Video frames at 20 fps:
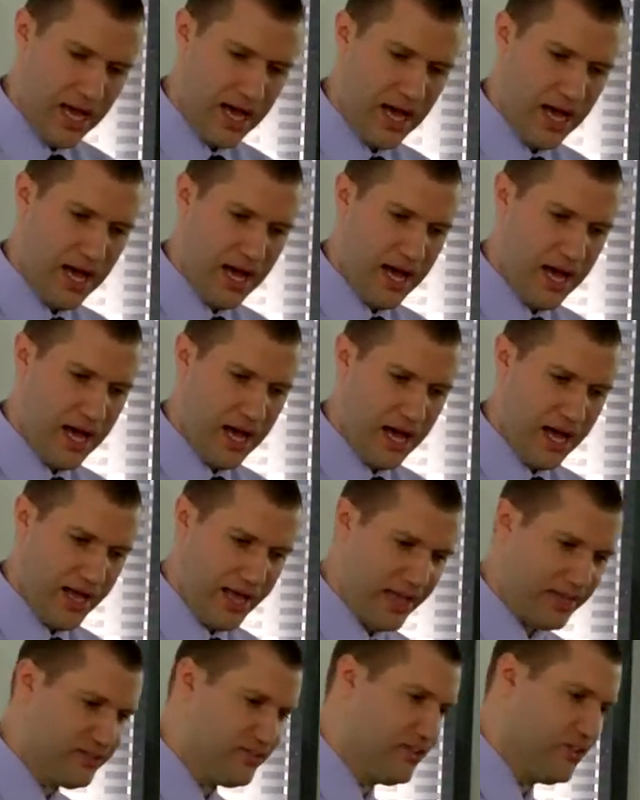
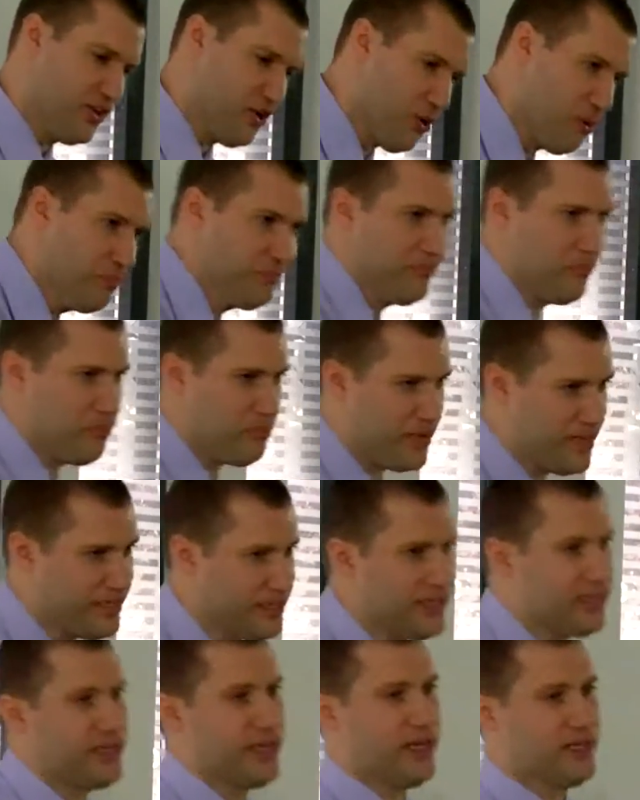And, you know,
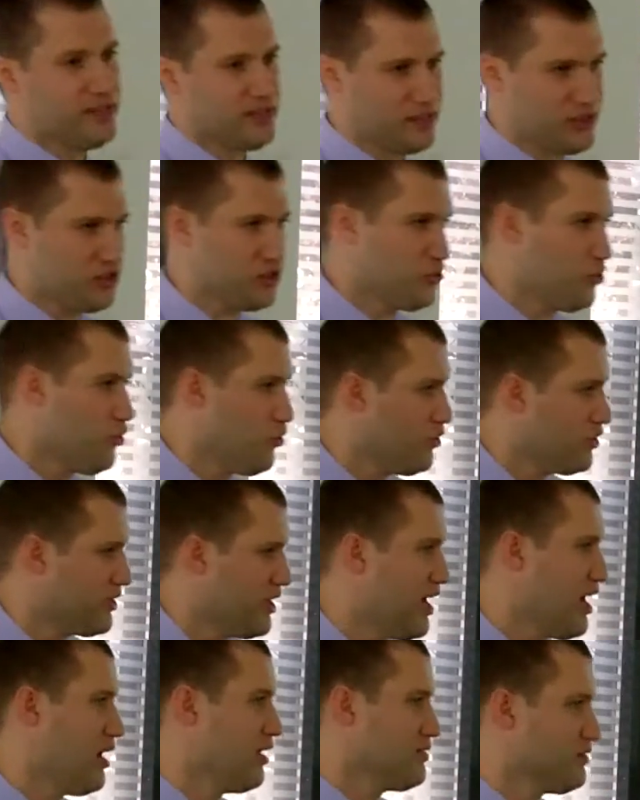Peter gets the sword
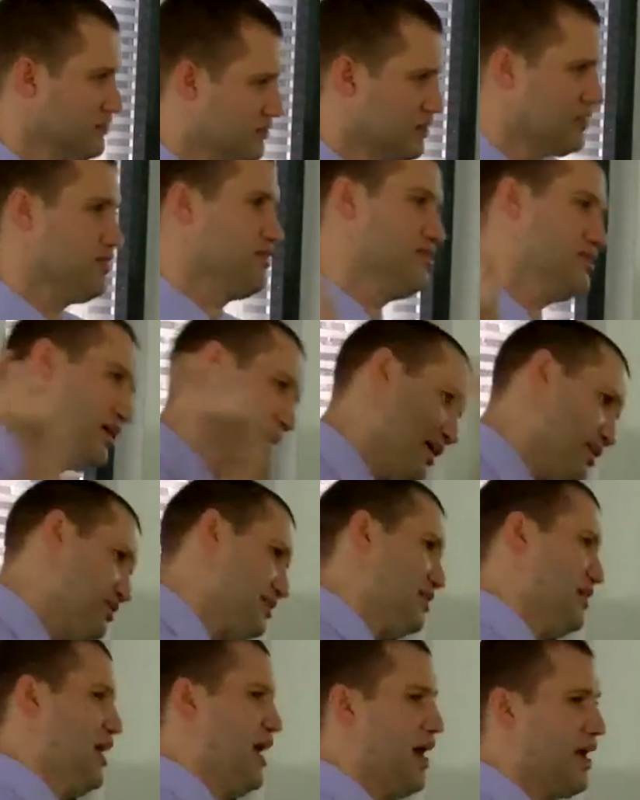out and goes,
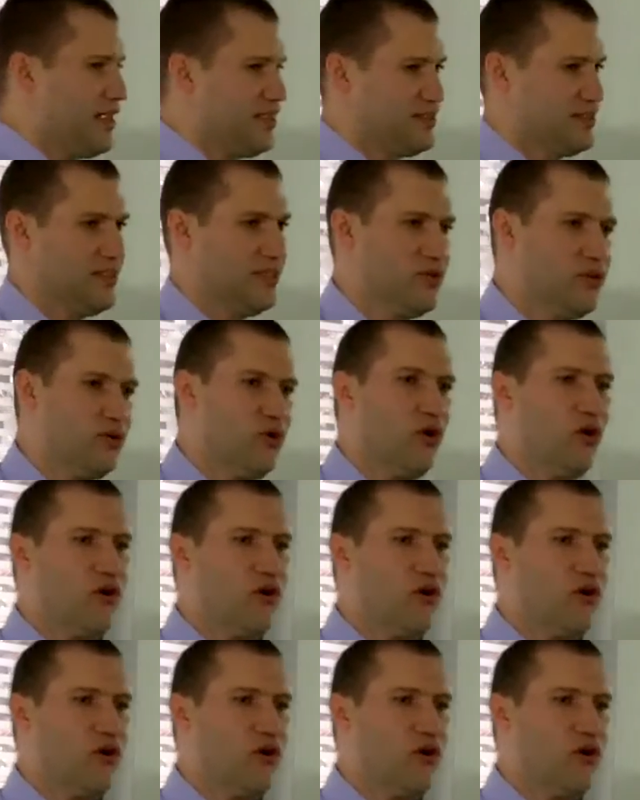cuts the guy's ear